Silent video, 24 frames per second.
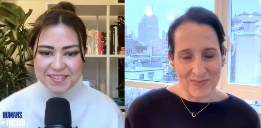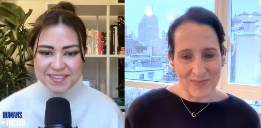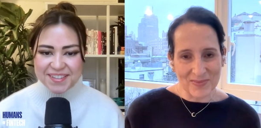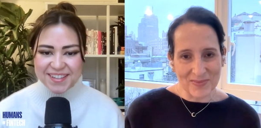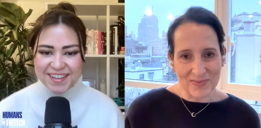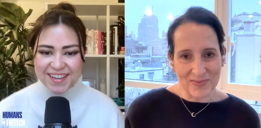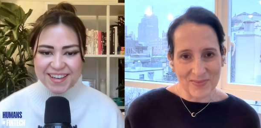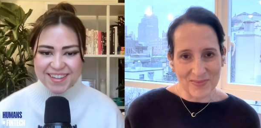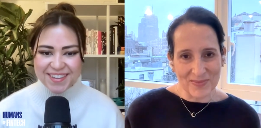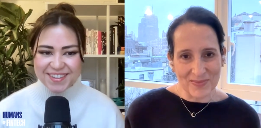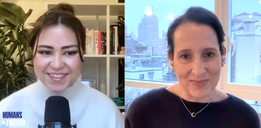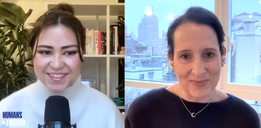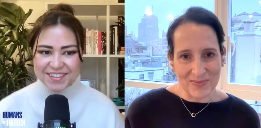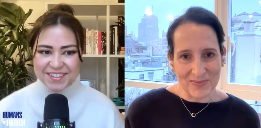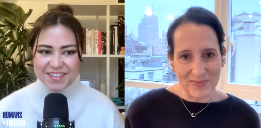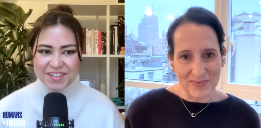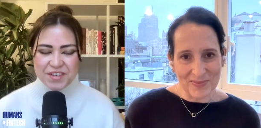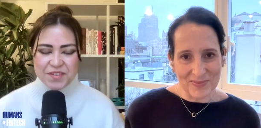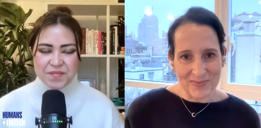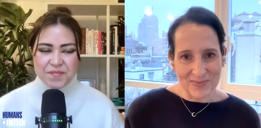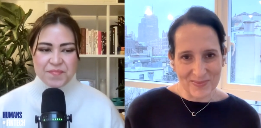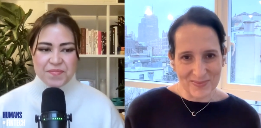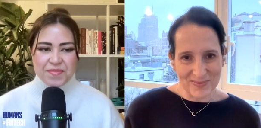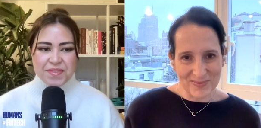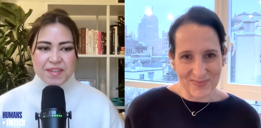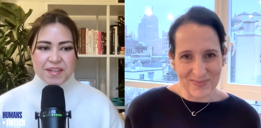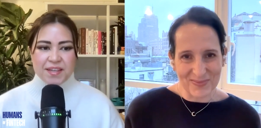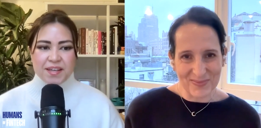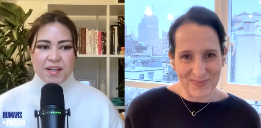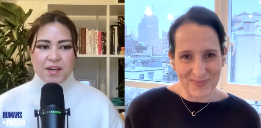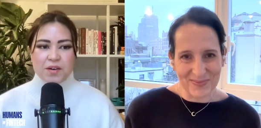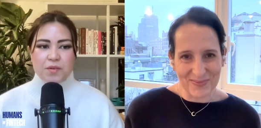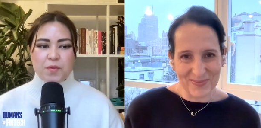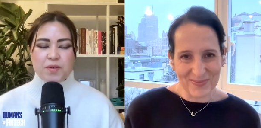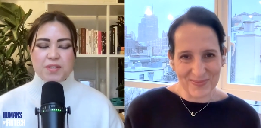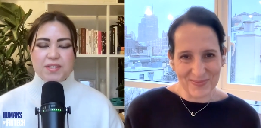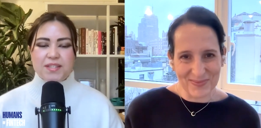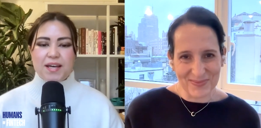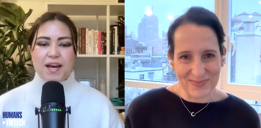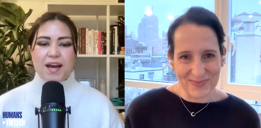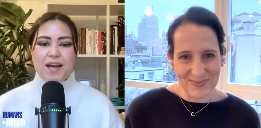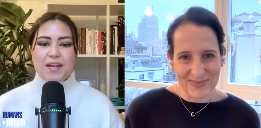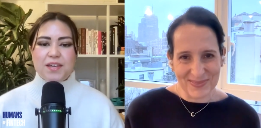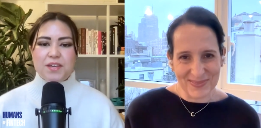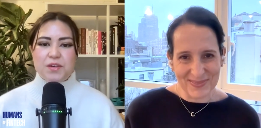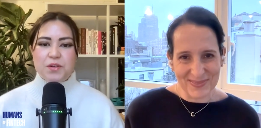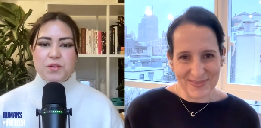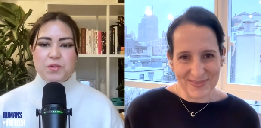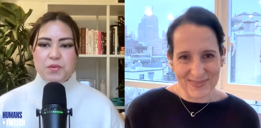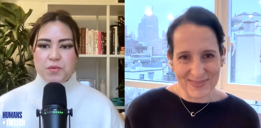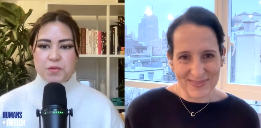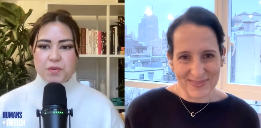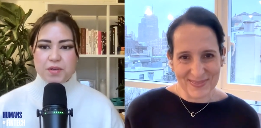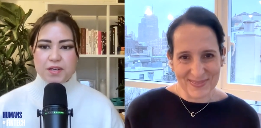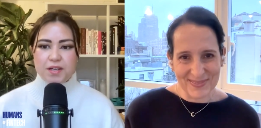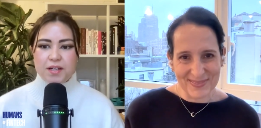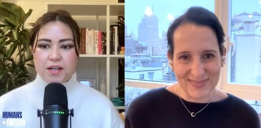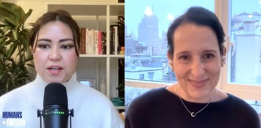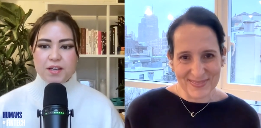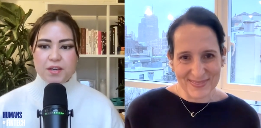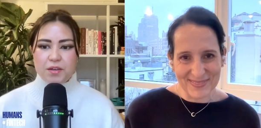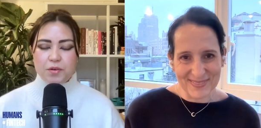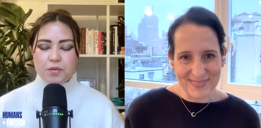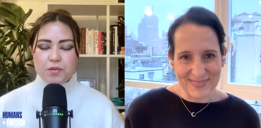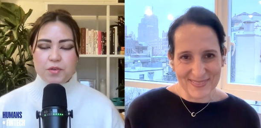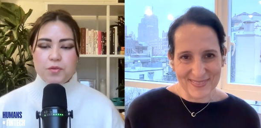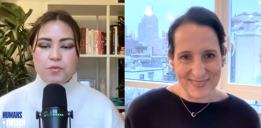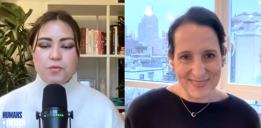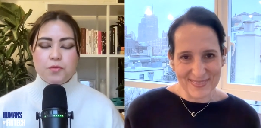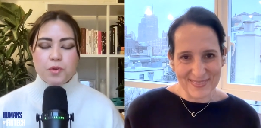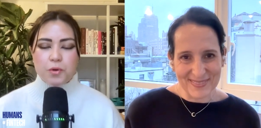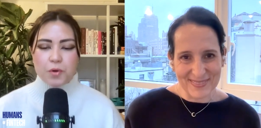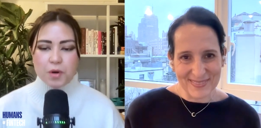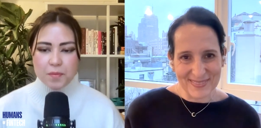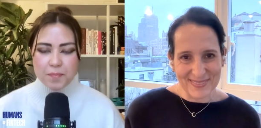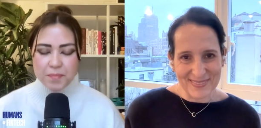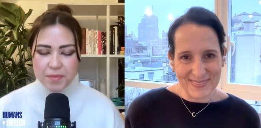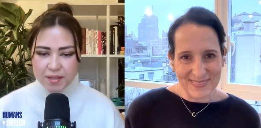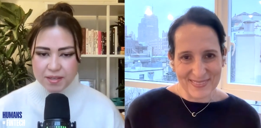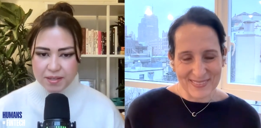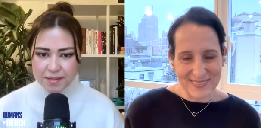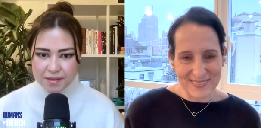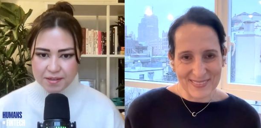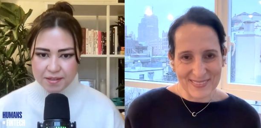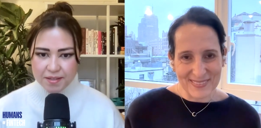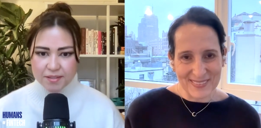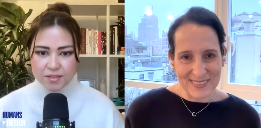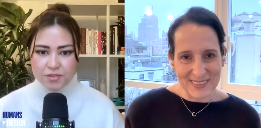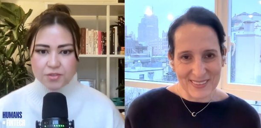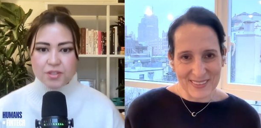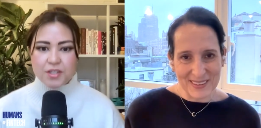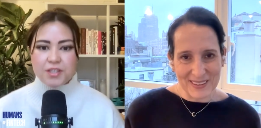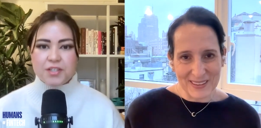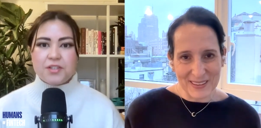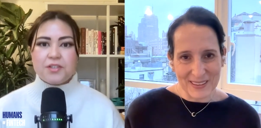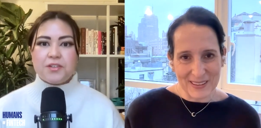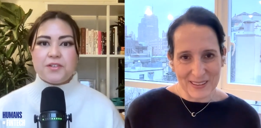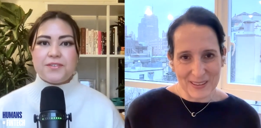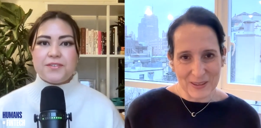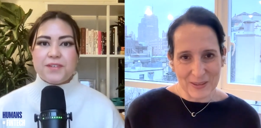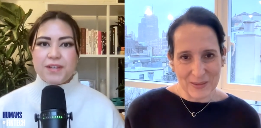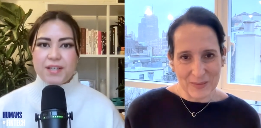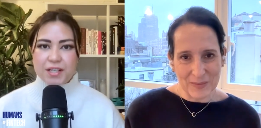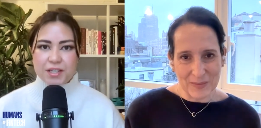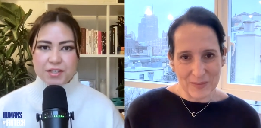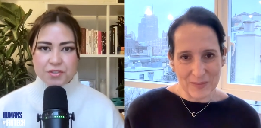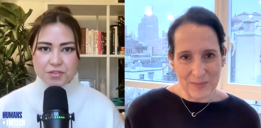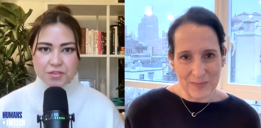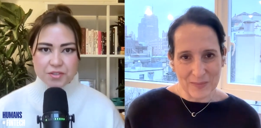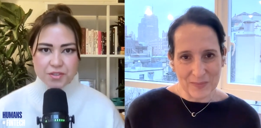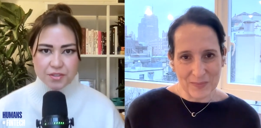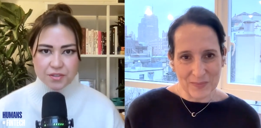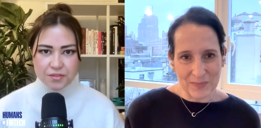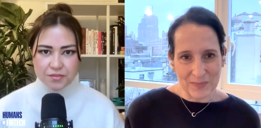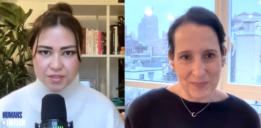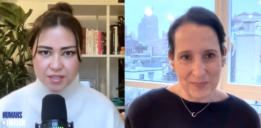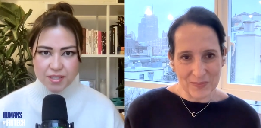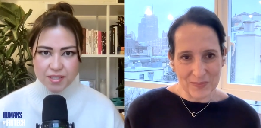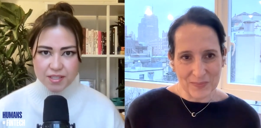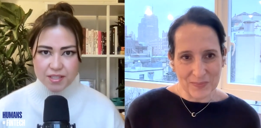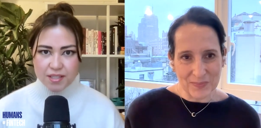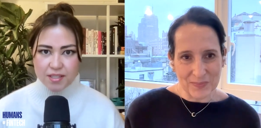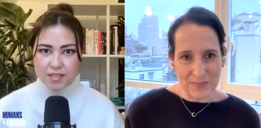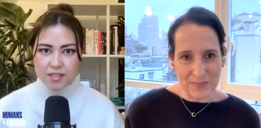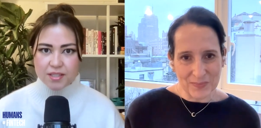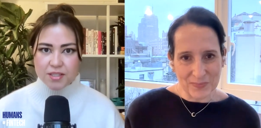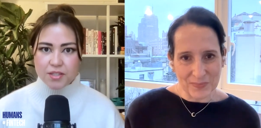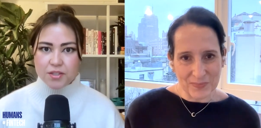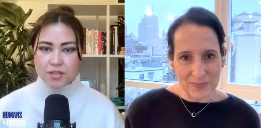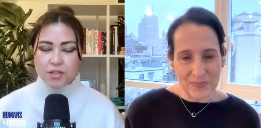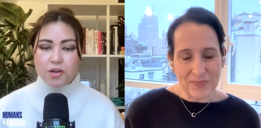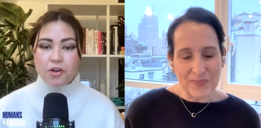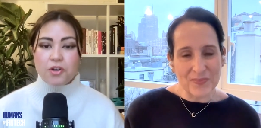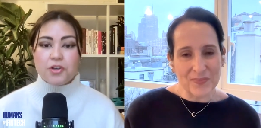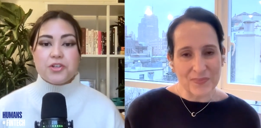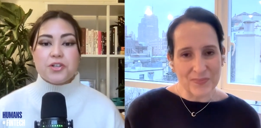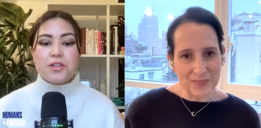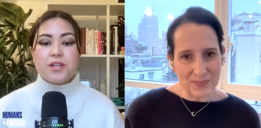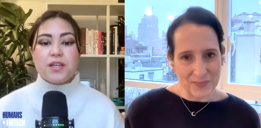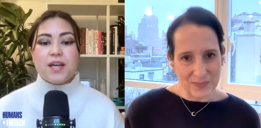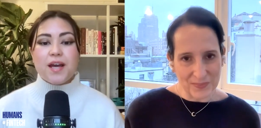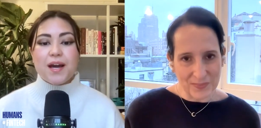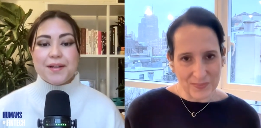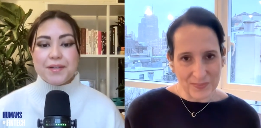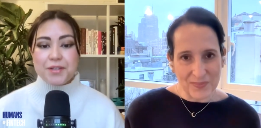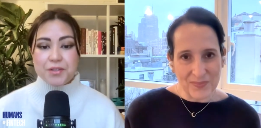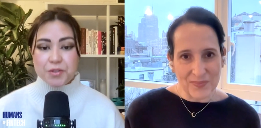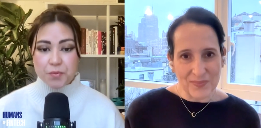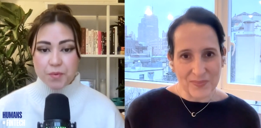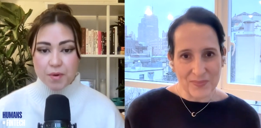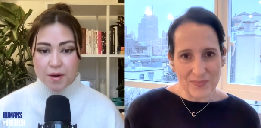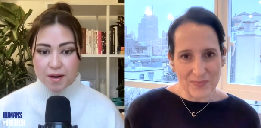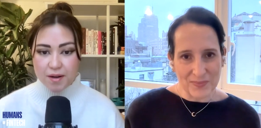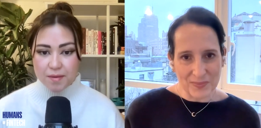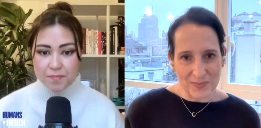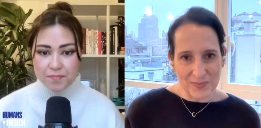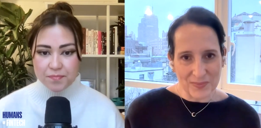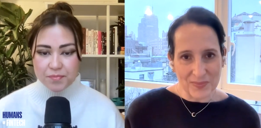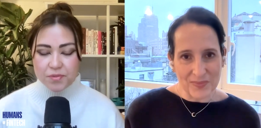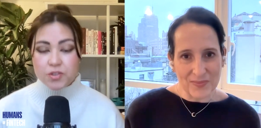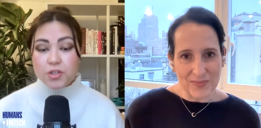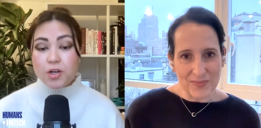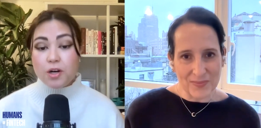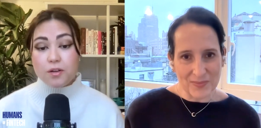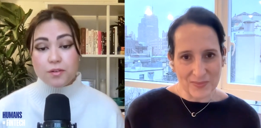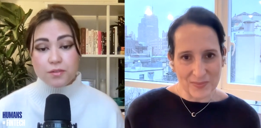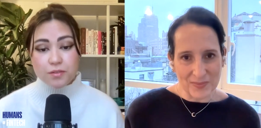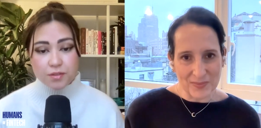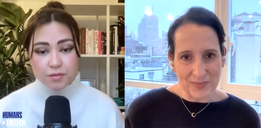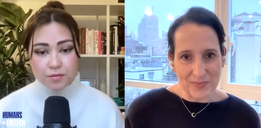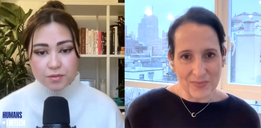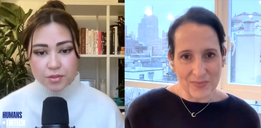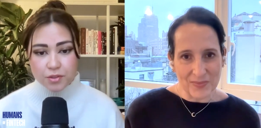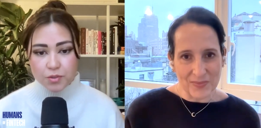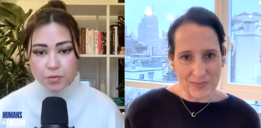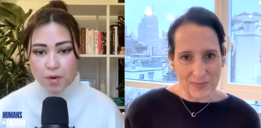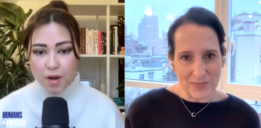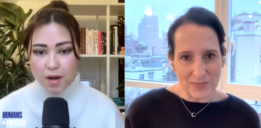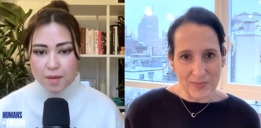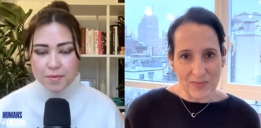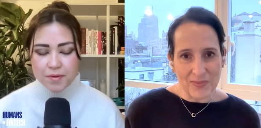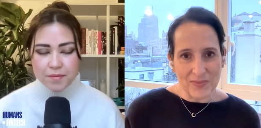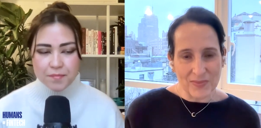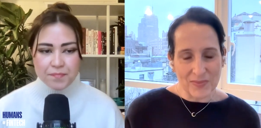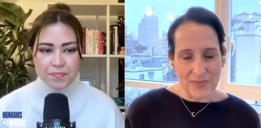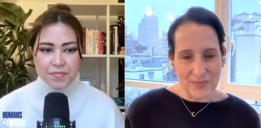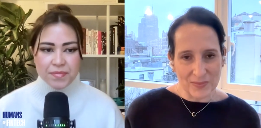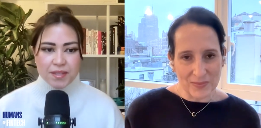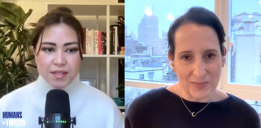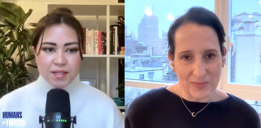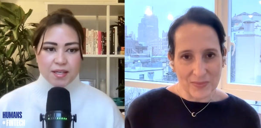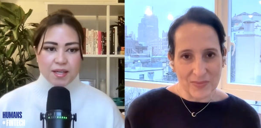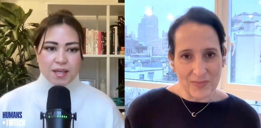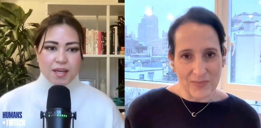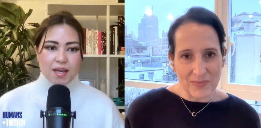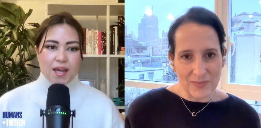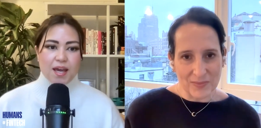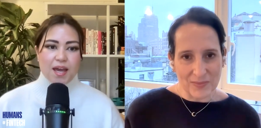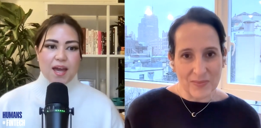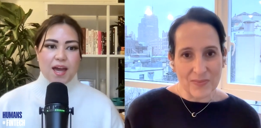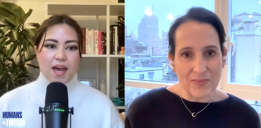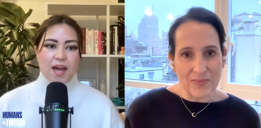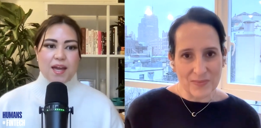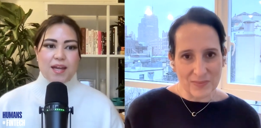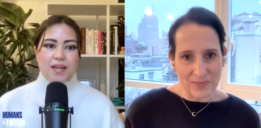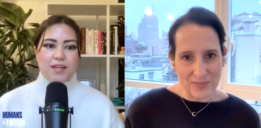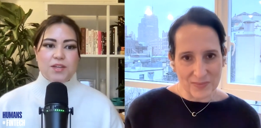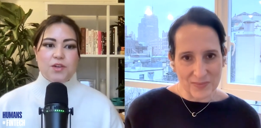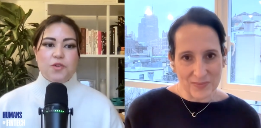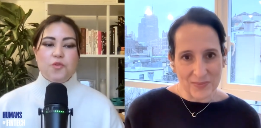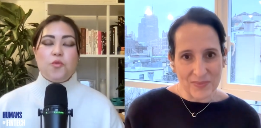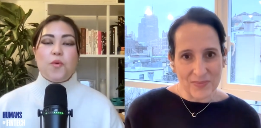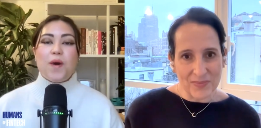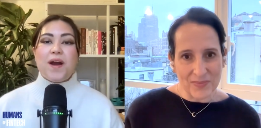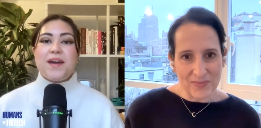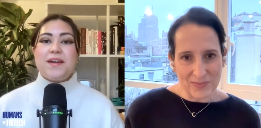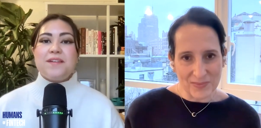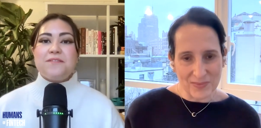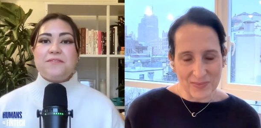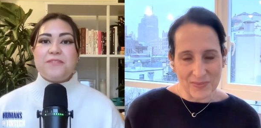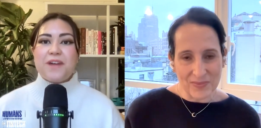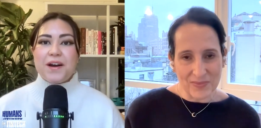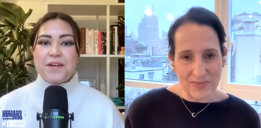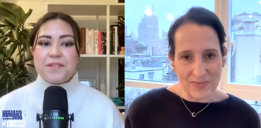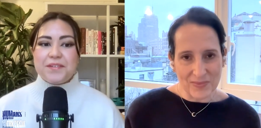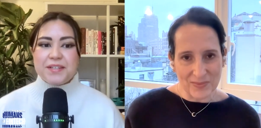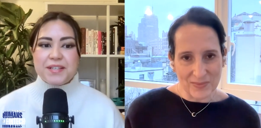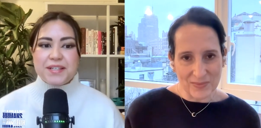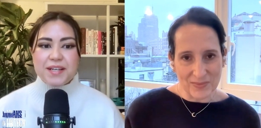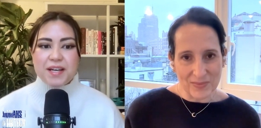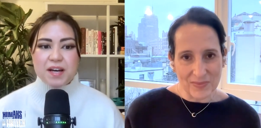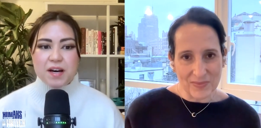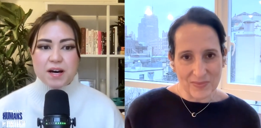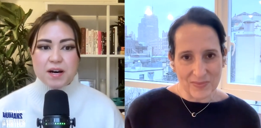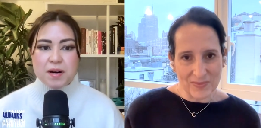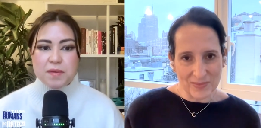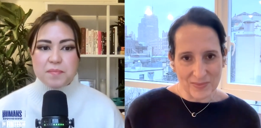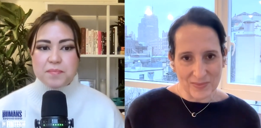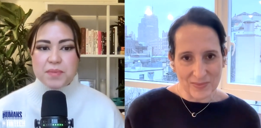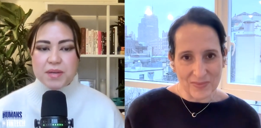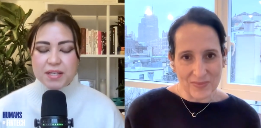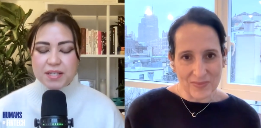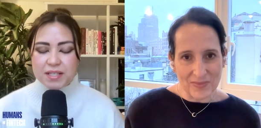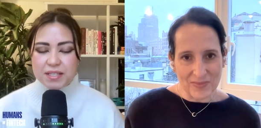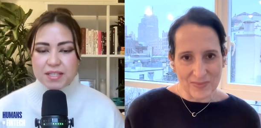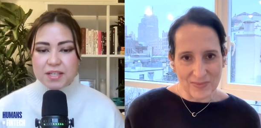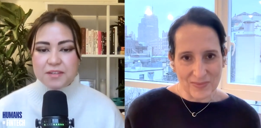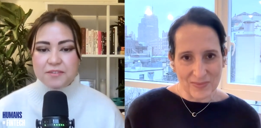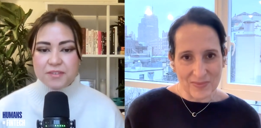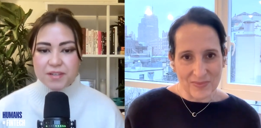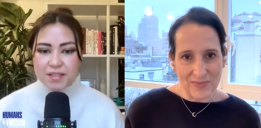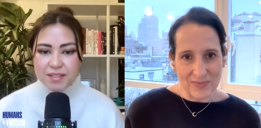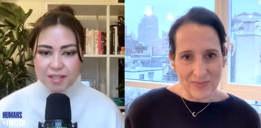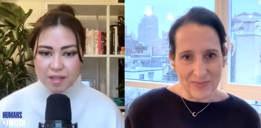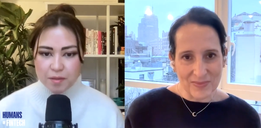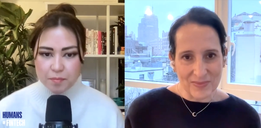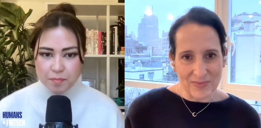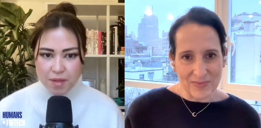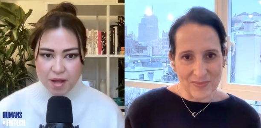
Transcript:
Speaker 1: together was that you you know you grew up in traditional financial services largely at Schwab Charles Schwab you went and founded a B2C fintech